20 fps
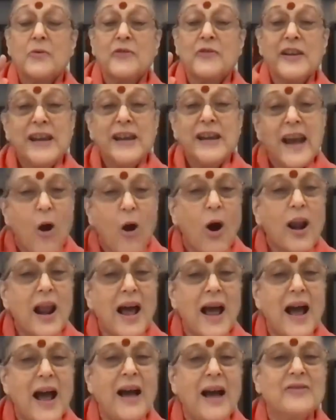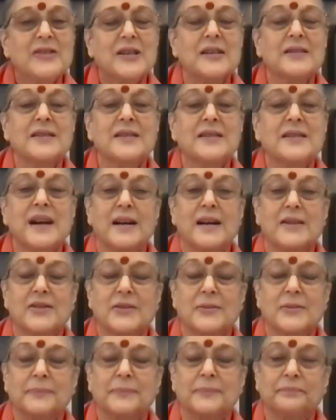we all have
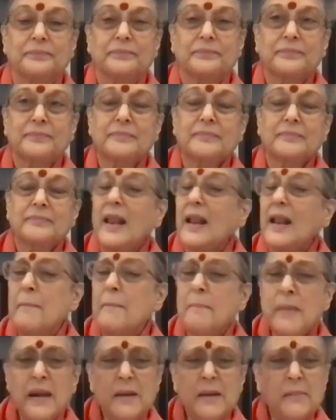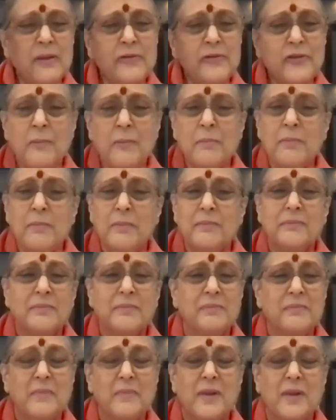sanskars. Maybe from,
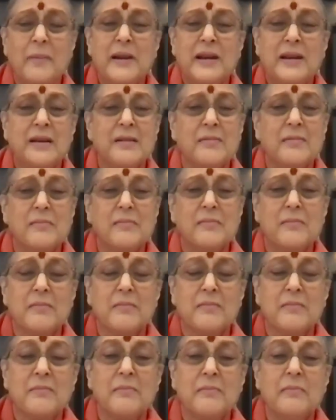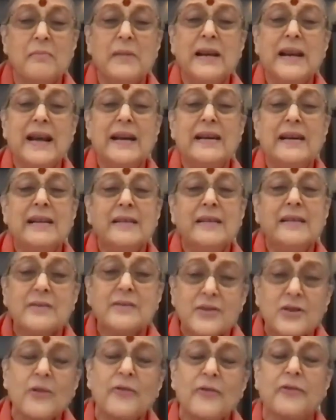I mean,
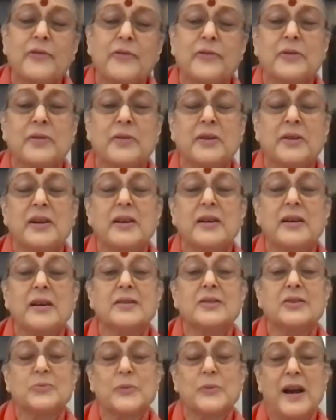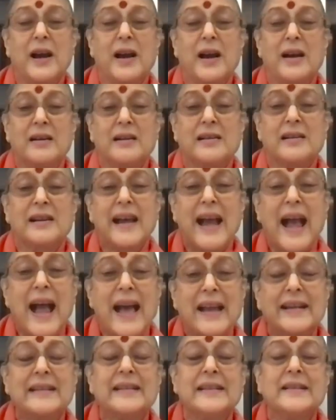millenniums of years, we are
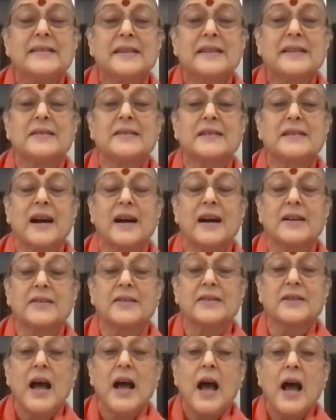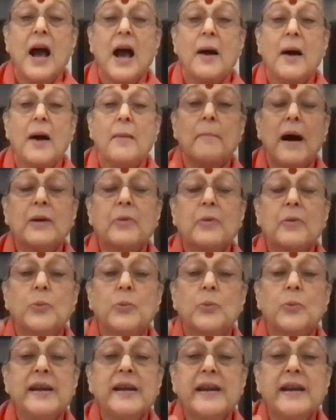carrying these sanskars. But
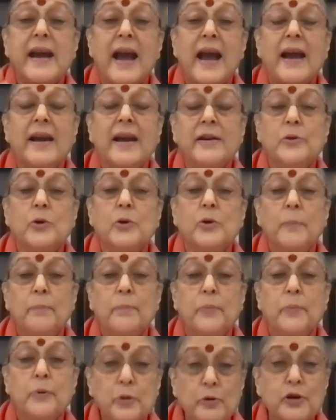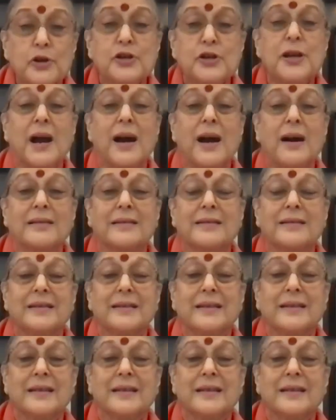we can do purusharth